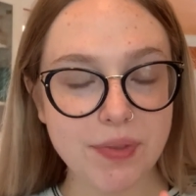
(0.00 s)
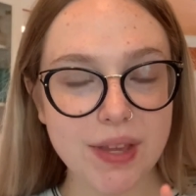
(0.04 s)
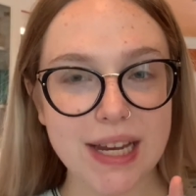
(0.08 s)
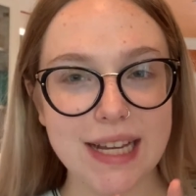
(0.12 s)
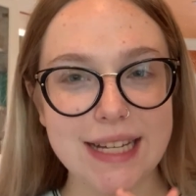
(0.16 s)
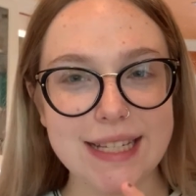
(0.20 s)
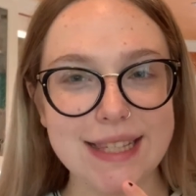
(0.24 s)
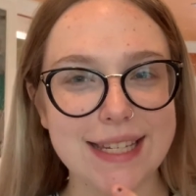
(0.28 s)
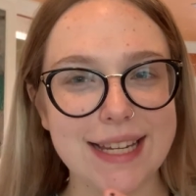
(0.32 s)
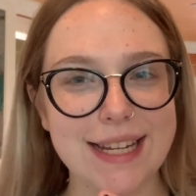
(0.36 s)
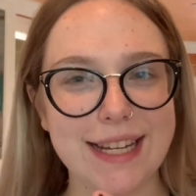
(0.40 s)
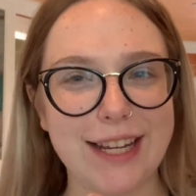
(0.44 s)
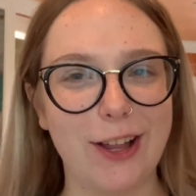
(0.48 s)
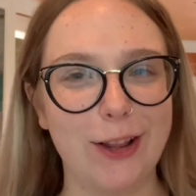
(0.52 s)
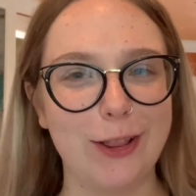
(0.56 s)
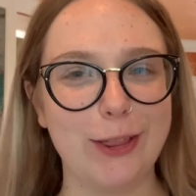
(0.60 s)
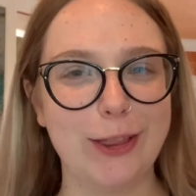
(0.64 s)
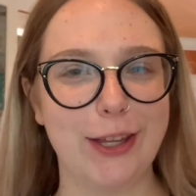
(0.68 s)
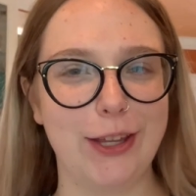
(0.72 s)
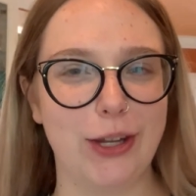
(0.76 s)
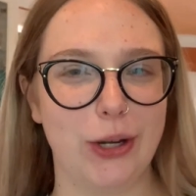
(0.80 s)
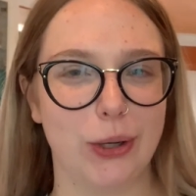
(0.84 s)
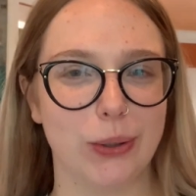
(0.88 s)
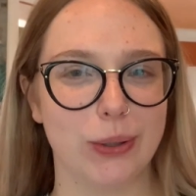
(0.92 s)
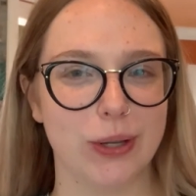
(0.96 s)
it's like a
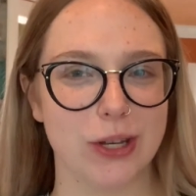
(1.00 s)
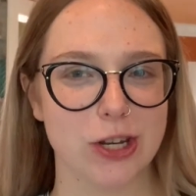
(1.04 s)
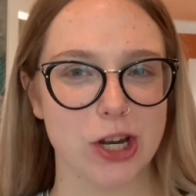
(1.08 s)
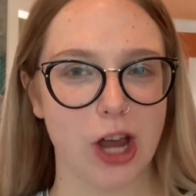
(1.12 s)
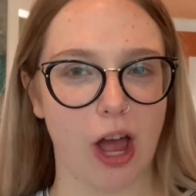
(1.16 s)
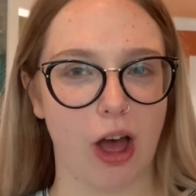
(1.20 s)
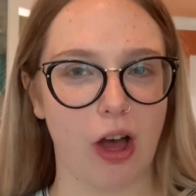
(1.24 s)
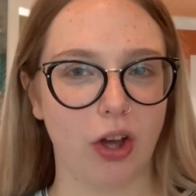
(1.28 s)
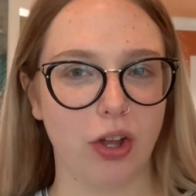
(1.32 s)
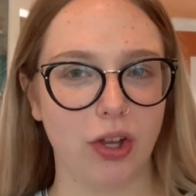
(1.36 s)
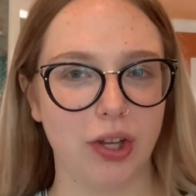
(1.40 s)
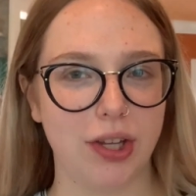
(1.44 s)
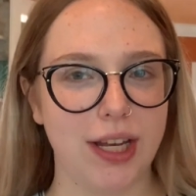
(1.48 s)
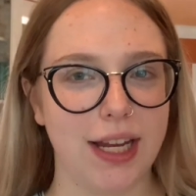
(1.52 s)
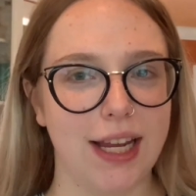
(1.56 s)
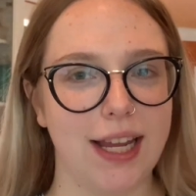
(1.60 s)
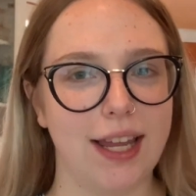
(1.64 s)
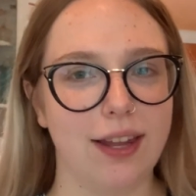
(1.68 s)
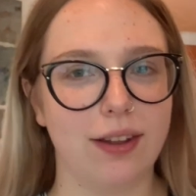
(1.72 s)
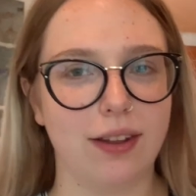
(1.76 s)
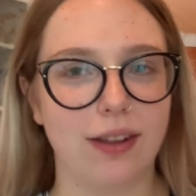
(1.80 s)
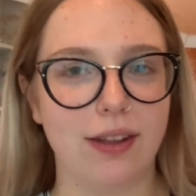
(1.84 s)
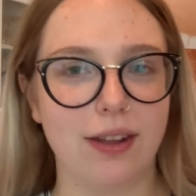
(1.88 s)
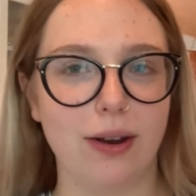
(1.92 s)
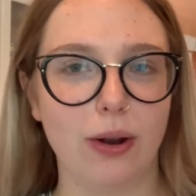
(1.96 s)
little
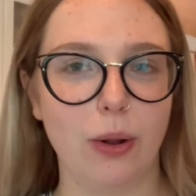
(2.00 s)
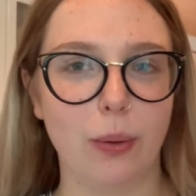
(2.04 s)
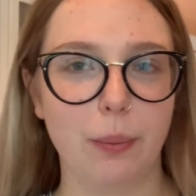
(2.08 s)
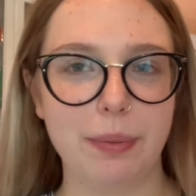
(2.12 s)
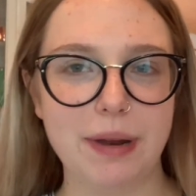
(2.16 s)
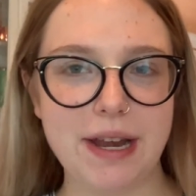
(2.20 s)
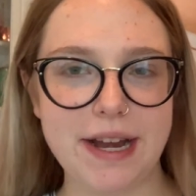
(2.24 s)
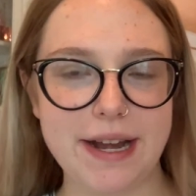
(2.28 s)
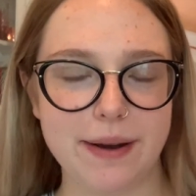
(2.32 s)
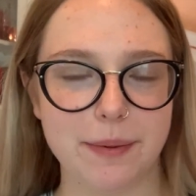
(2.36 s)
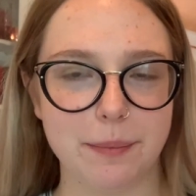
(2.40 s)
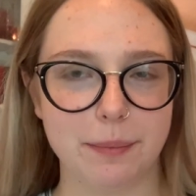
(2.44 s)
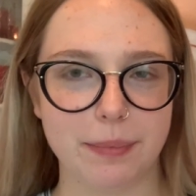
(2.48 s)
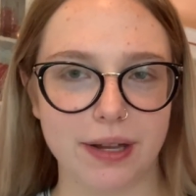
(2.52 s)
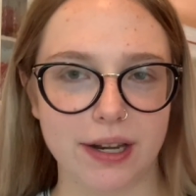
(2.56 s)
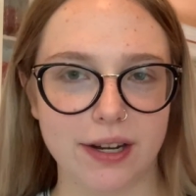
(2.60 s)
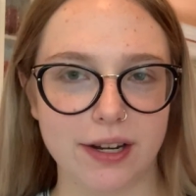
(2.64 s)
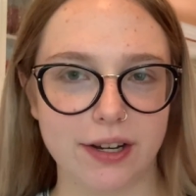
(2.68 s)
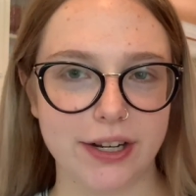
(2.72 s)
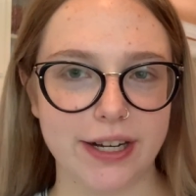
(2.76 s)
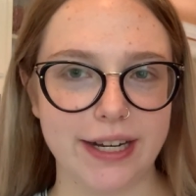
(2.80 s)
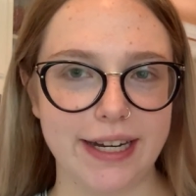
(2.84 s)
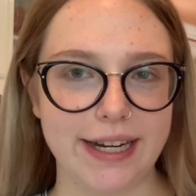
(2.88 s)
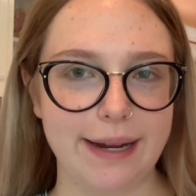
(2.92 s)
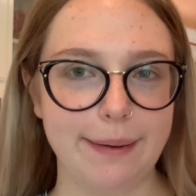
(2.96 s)
chocolatey, a little peanut
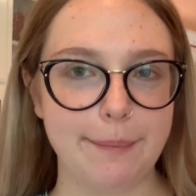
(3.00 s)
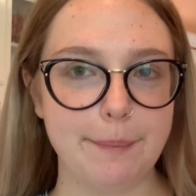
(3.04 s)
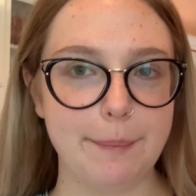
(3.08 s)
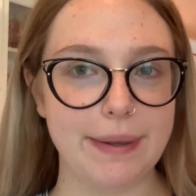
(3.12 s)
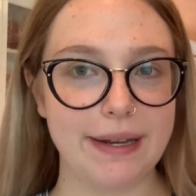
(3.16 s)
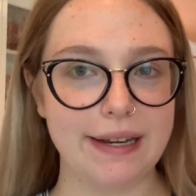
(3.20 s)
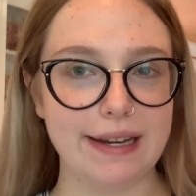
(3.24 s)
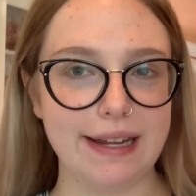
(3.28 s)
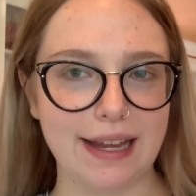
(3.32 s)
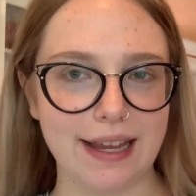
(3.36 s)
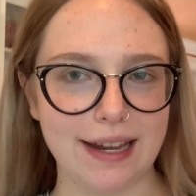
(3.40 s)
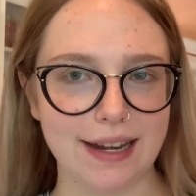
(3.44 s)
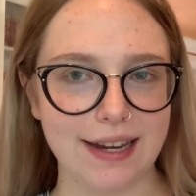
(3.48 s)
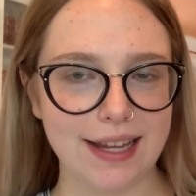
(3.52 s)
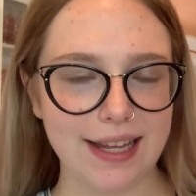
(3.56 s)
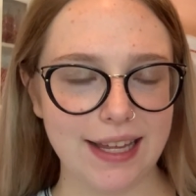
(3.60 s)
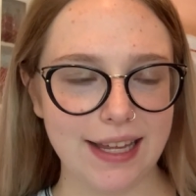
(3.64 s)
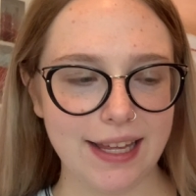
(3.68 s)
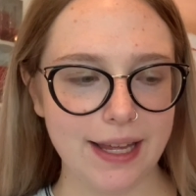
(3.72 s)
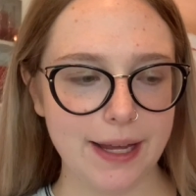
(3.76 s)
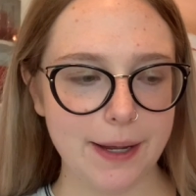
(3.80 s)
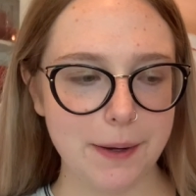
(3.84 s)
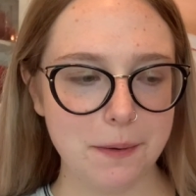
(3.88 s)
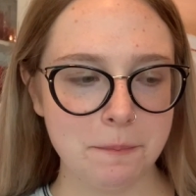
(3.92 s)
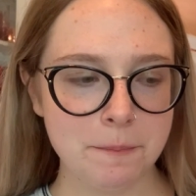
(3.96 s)
buttery and
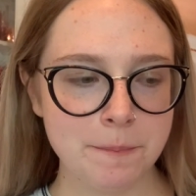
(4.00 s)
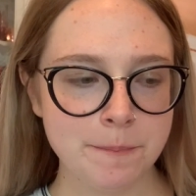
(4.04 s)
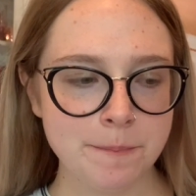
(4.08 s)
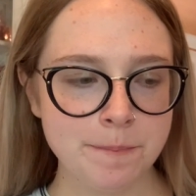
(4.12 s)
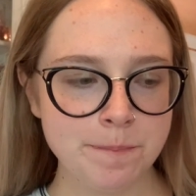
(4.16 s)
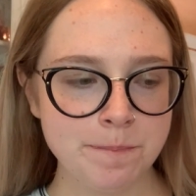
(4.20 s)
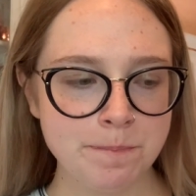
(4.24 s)
banana-y.